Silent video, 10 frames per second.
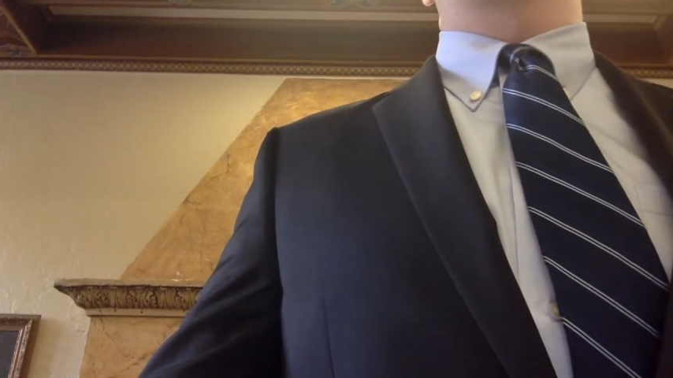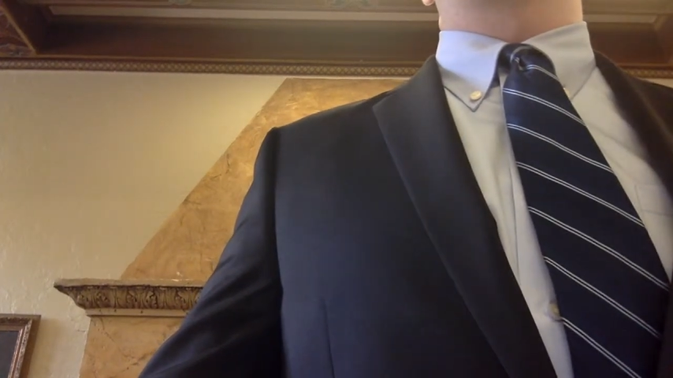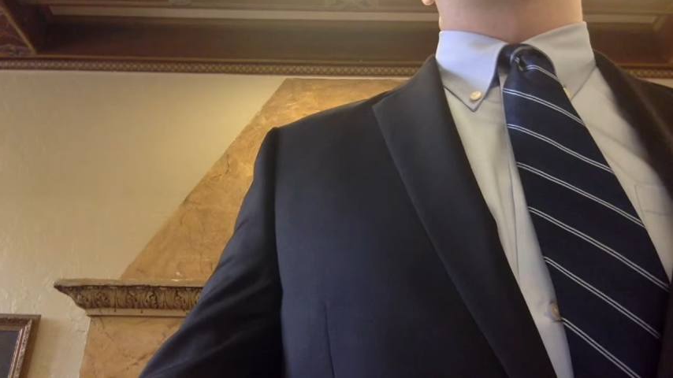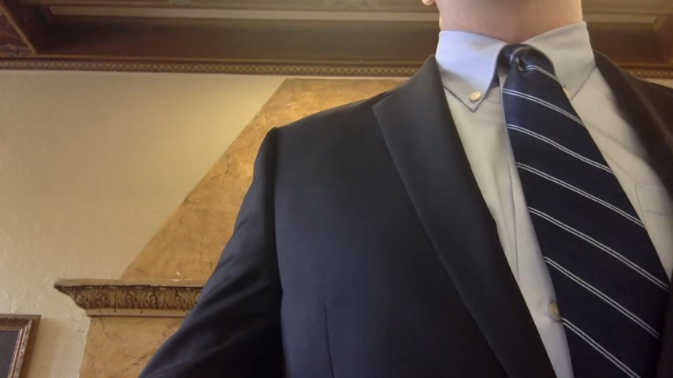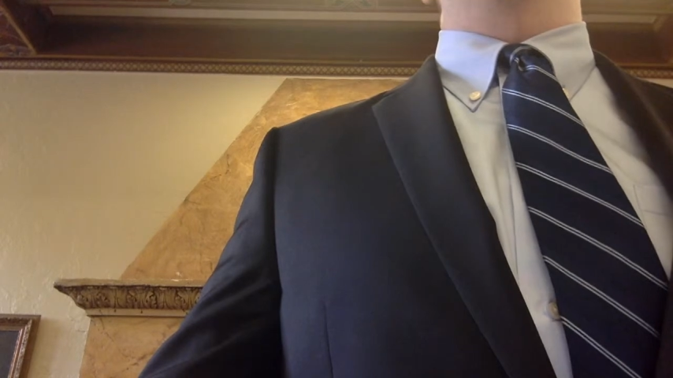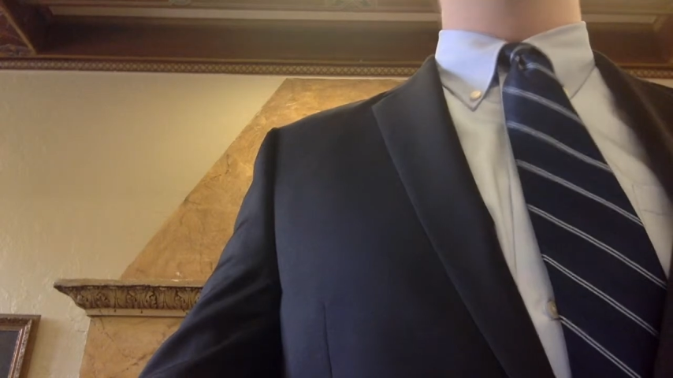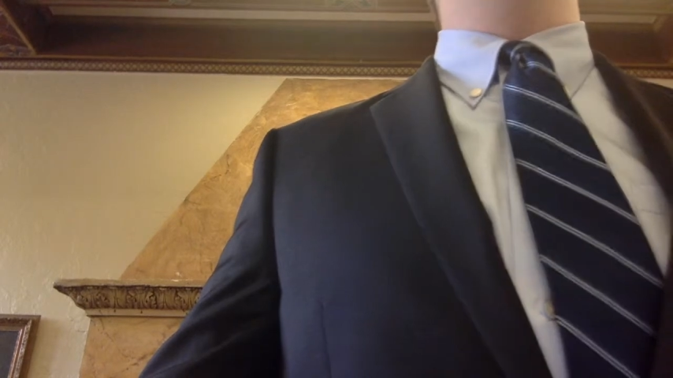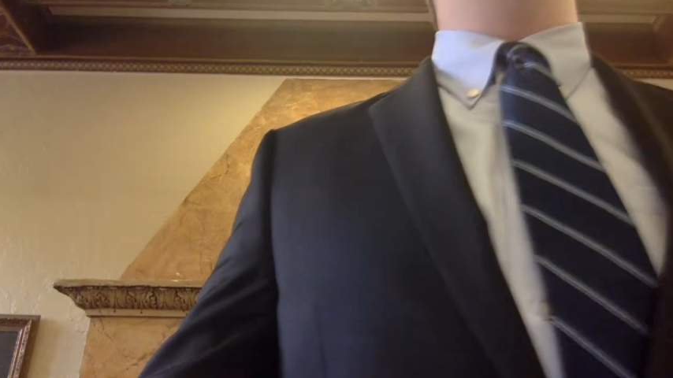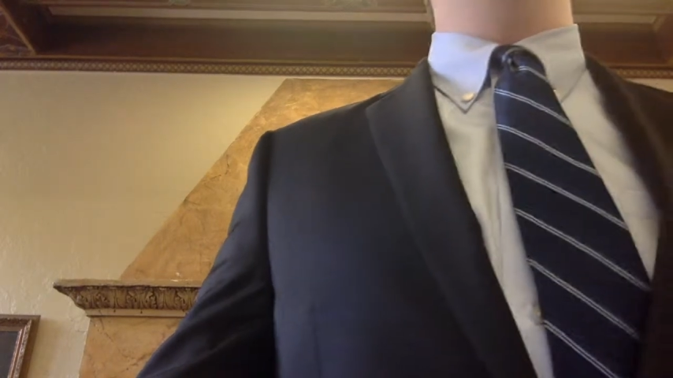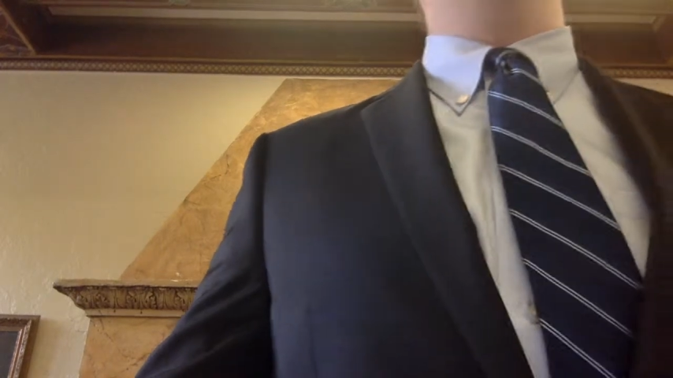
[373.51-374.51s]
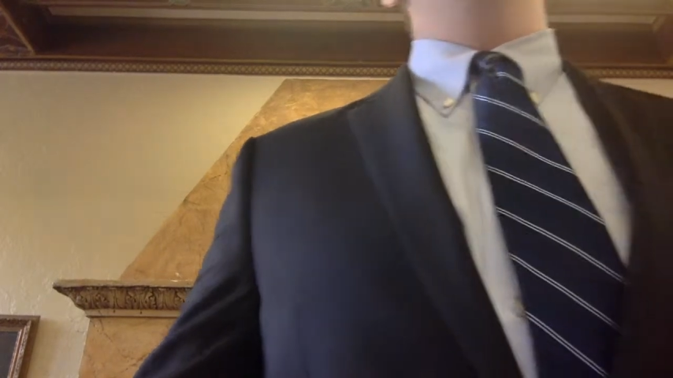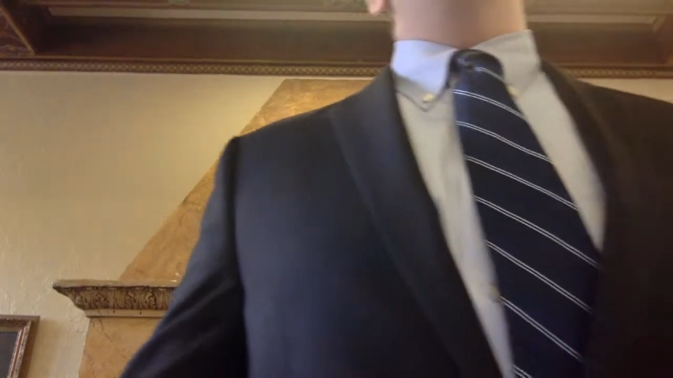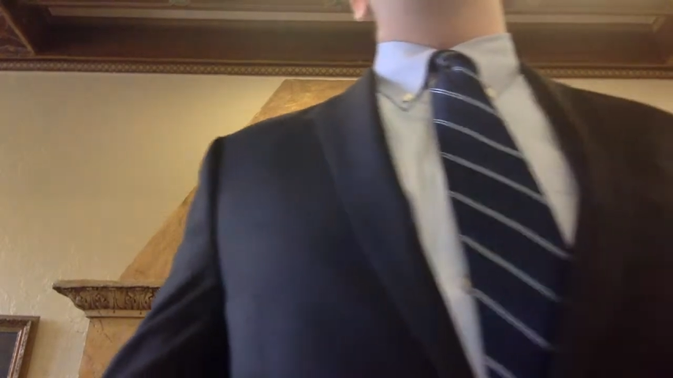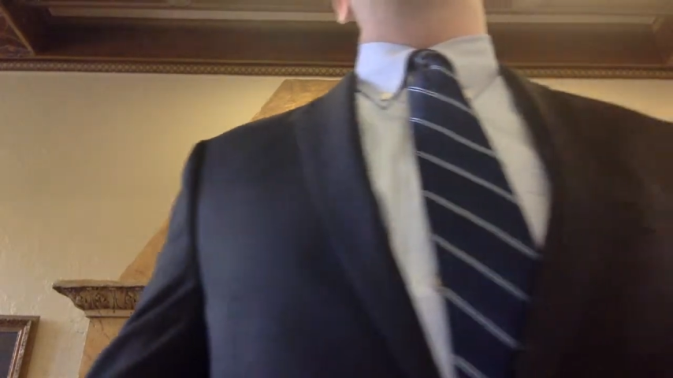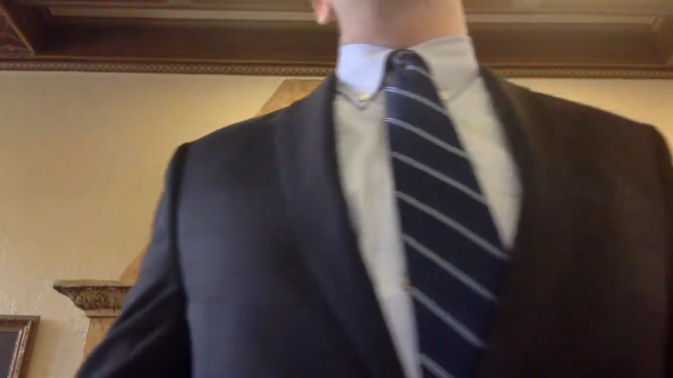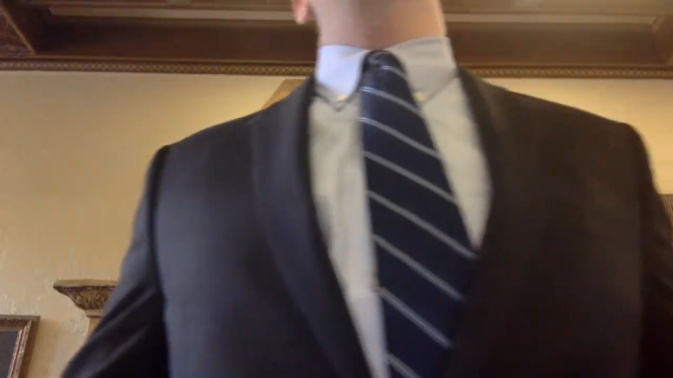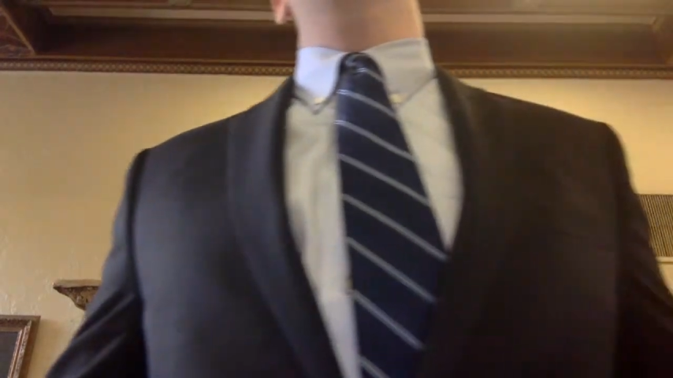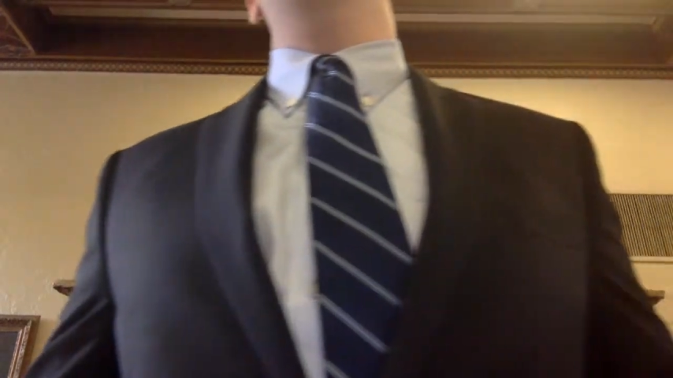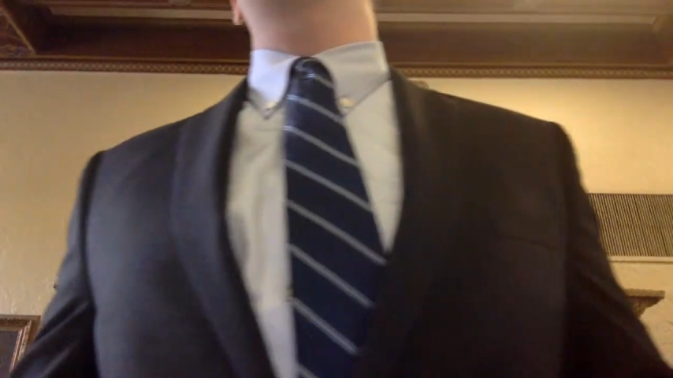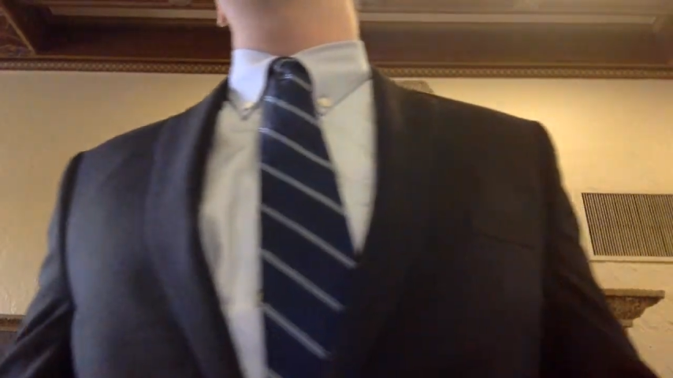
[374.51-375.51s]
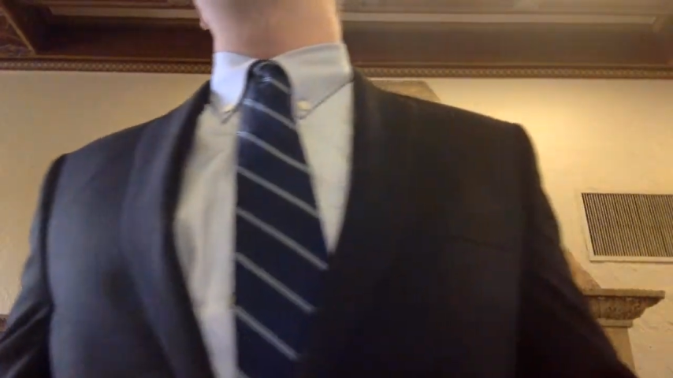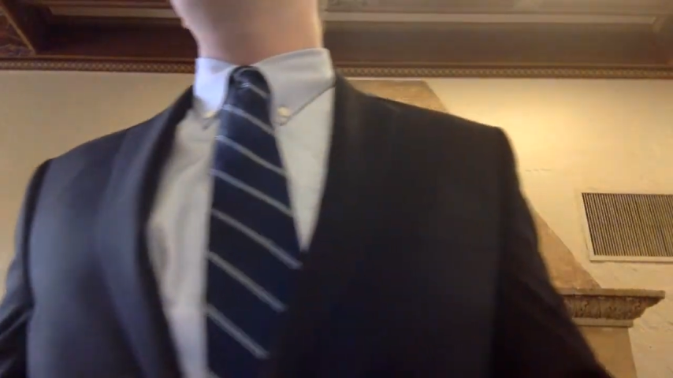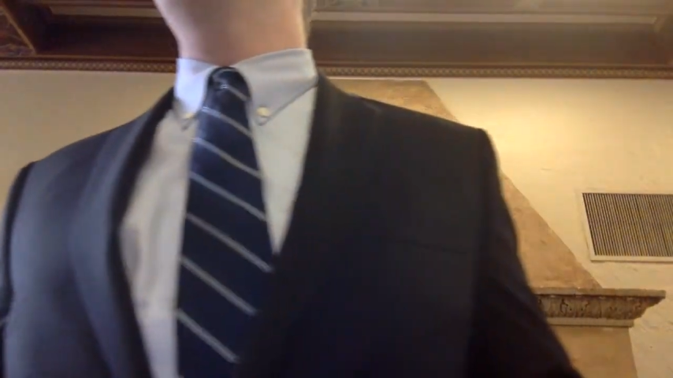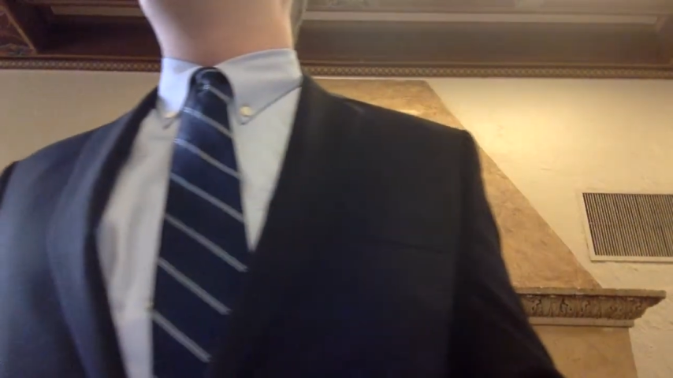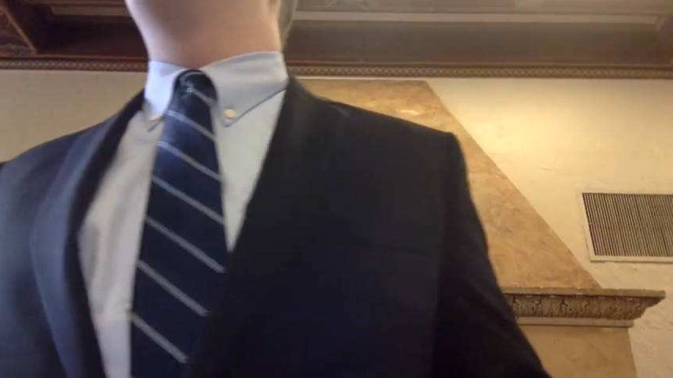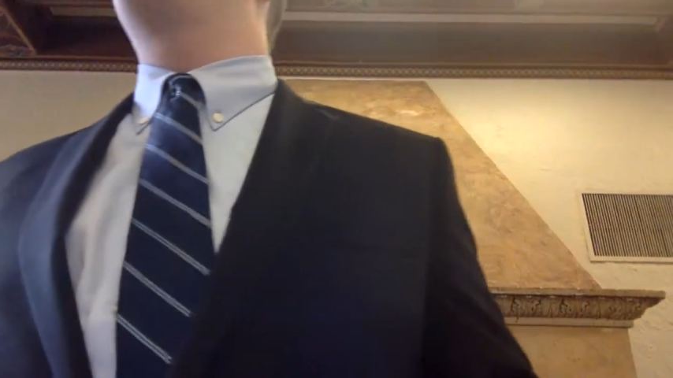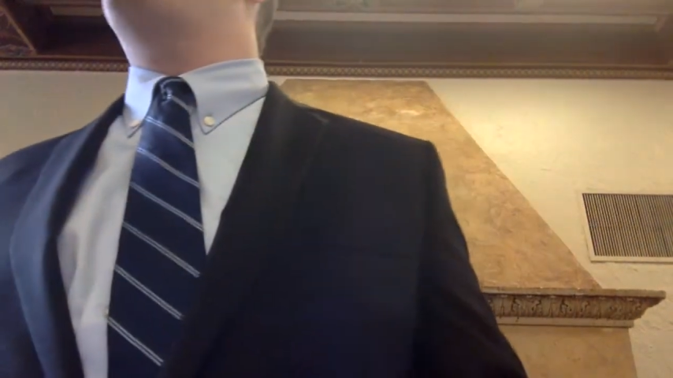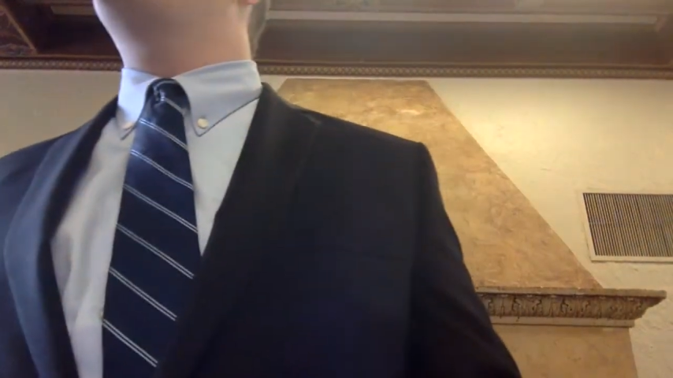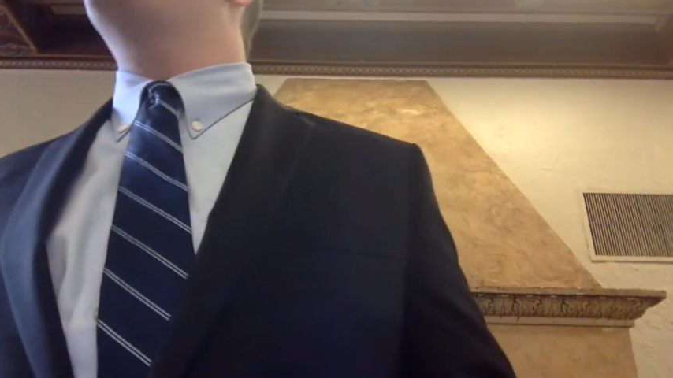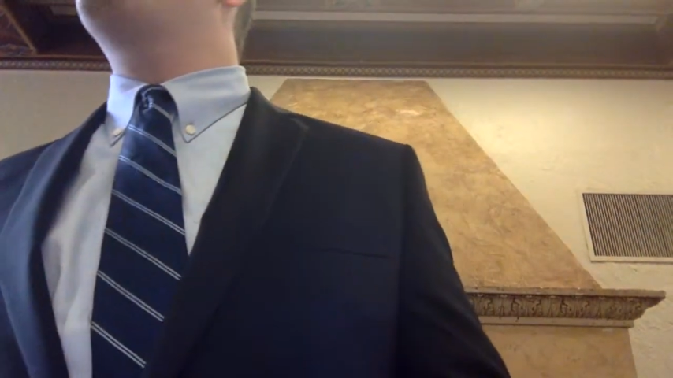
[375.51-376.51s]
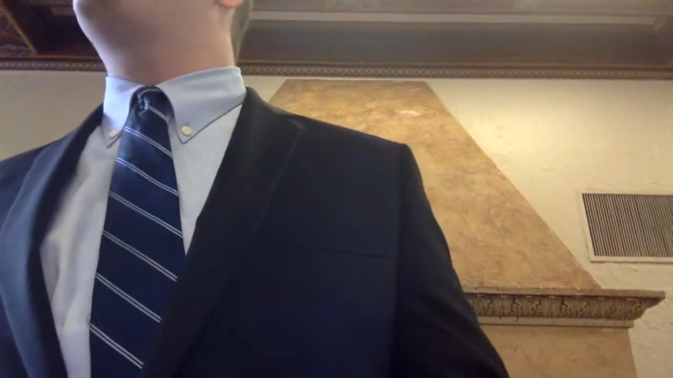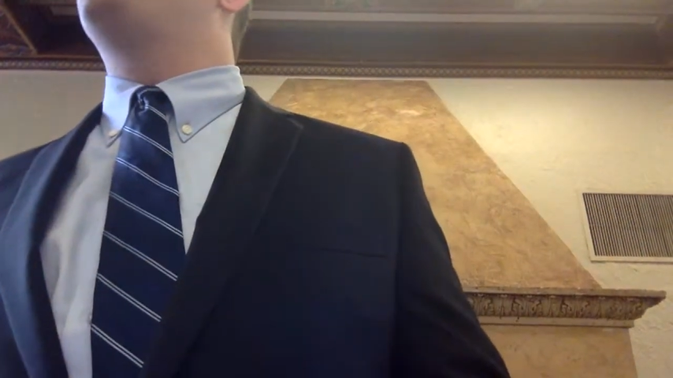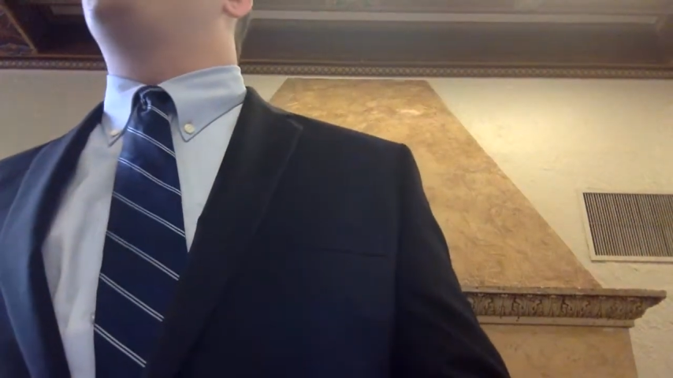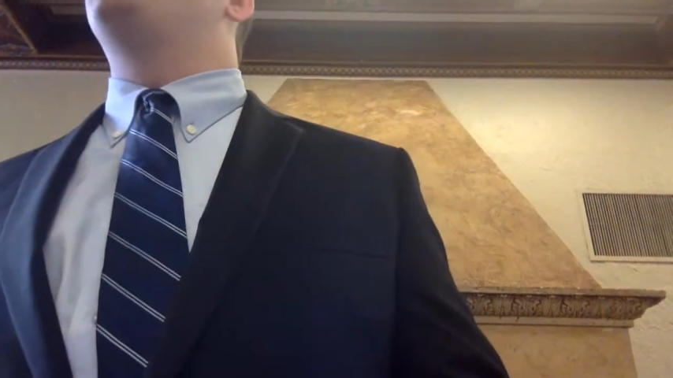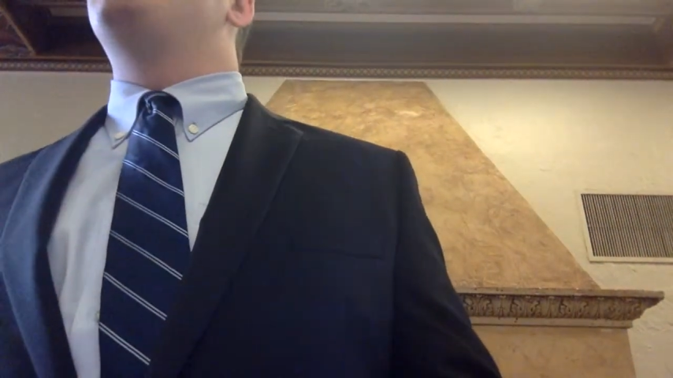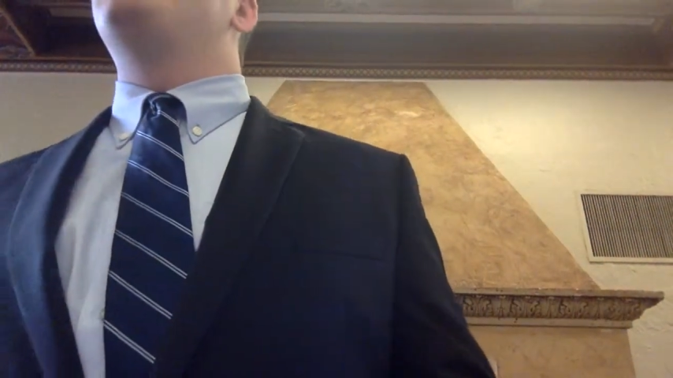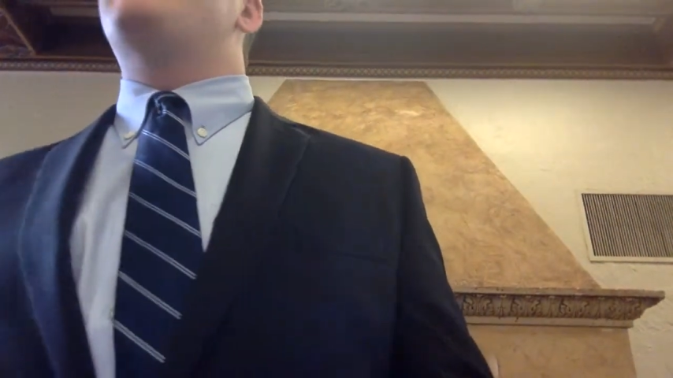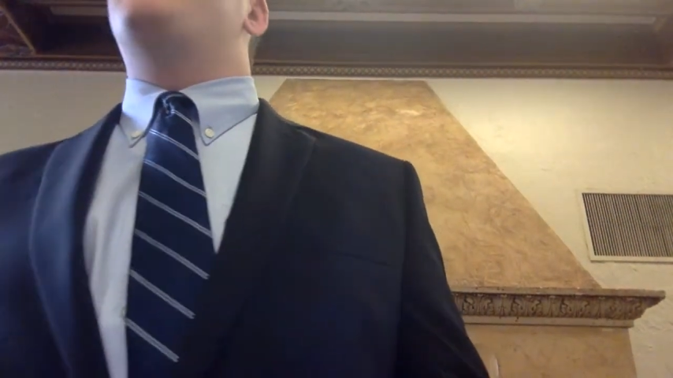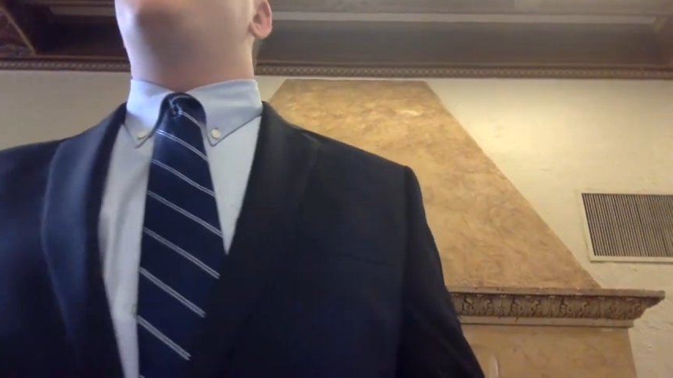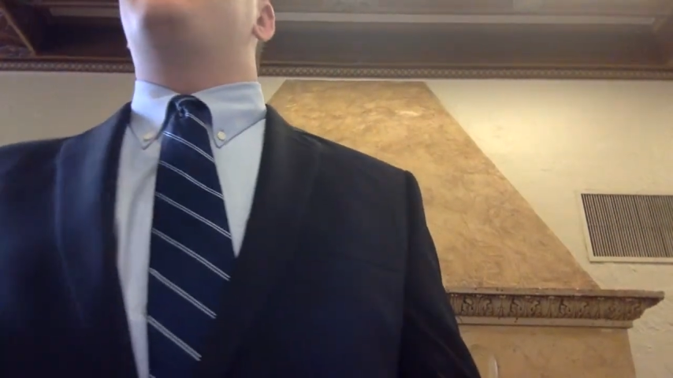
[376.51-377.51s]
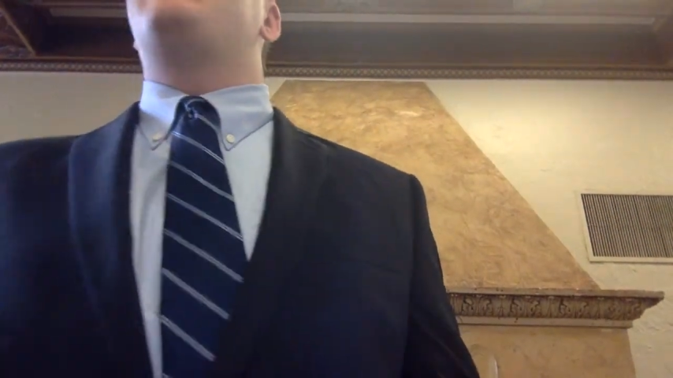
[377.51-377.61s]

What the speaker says: No face is visible, so there are no lips to read.